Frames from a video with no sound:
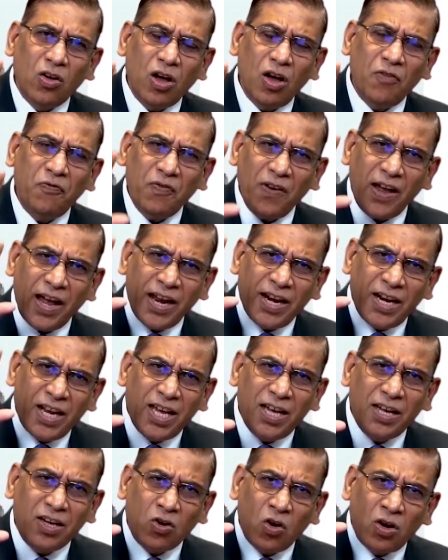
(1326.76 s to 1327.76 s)
of
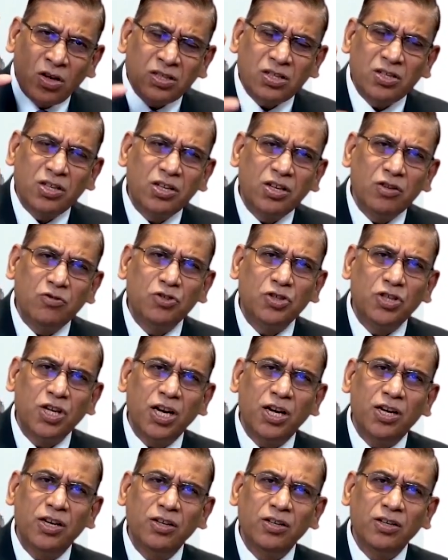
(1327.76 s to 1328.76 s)
any
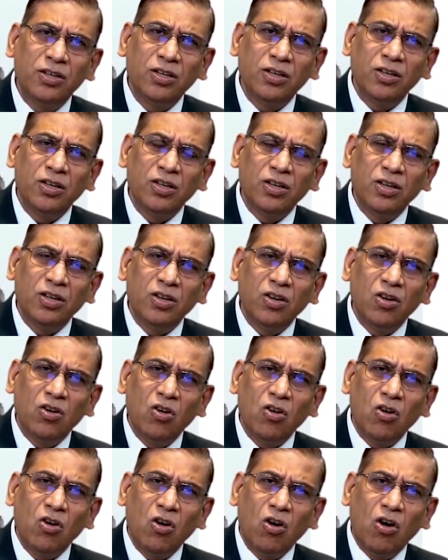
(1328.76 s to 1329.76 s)
constitution
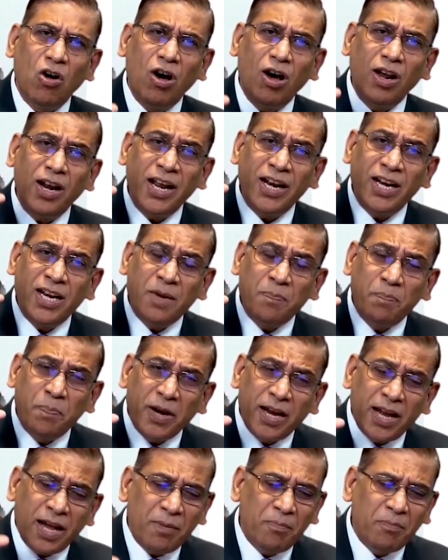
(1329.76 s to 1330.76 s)
or any
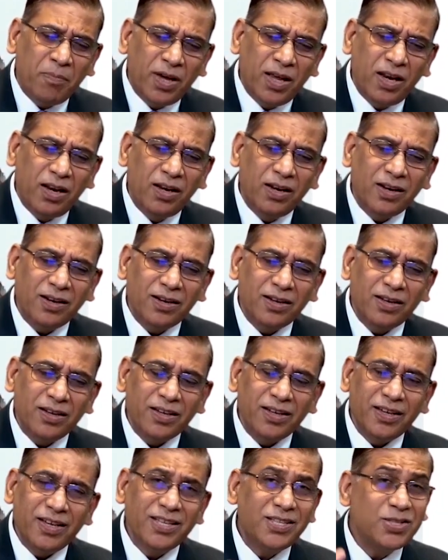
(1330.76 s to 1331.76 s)
preamble
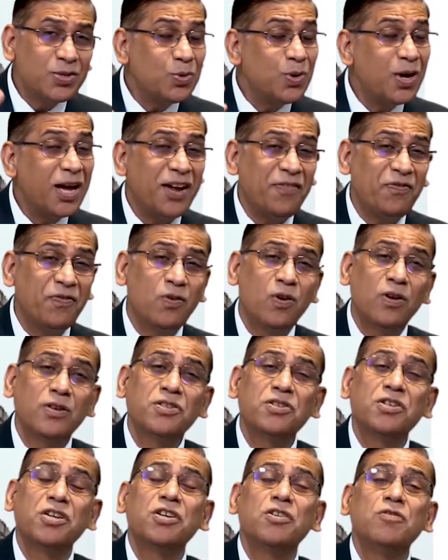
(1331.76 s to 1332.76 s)
is to have
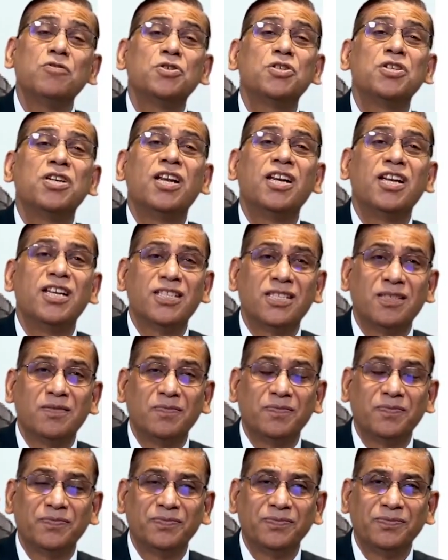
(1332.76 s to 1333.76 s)

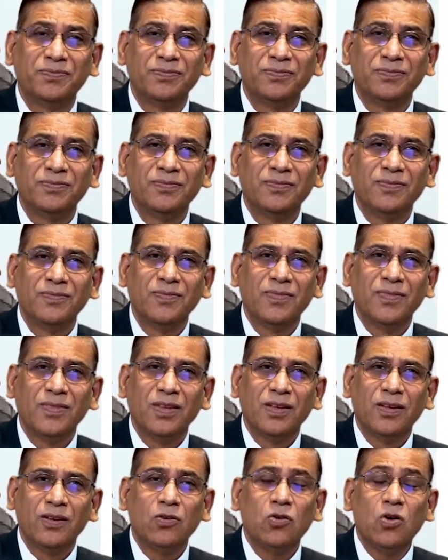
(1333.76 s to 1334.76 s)
constitutionalism.
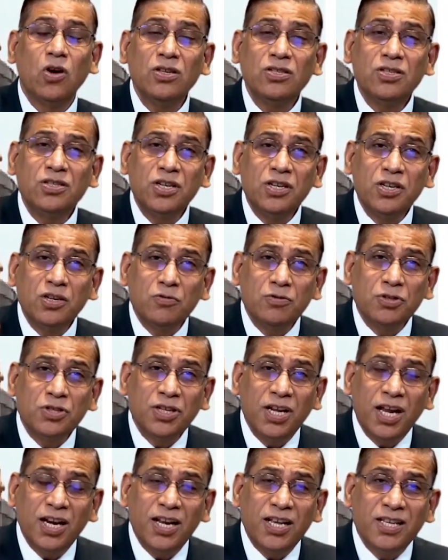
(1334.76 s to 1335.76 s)

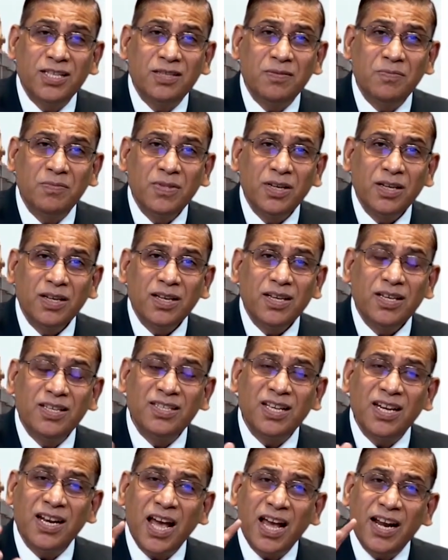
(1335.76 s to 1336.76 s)
Constitutionalism
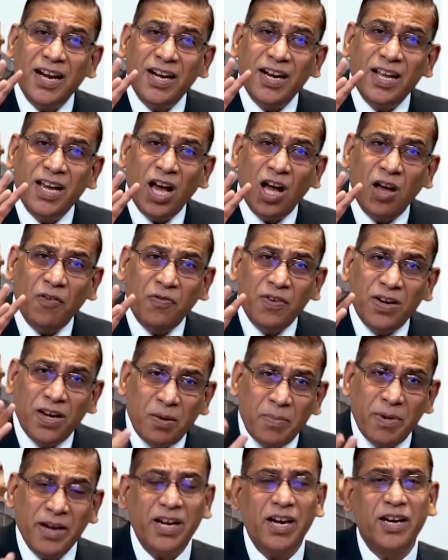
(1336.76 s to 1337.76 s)
is an idea of
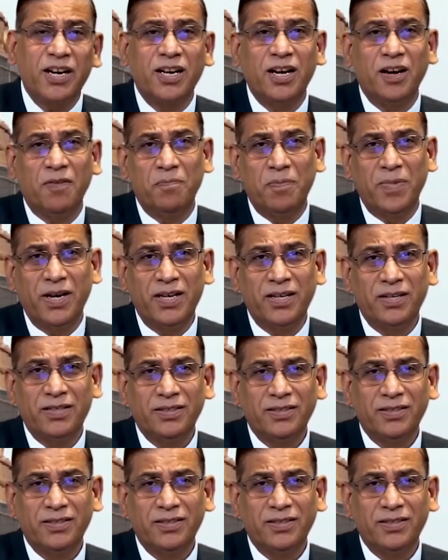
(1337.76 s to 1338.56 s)
limited government.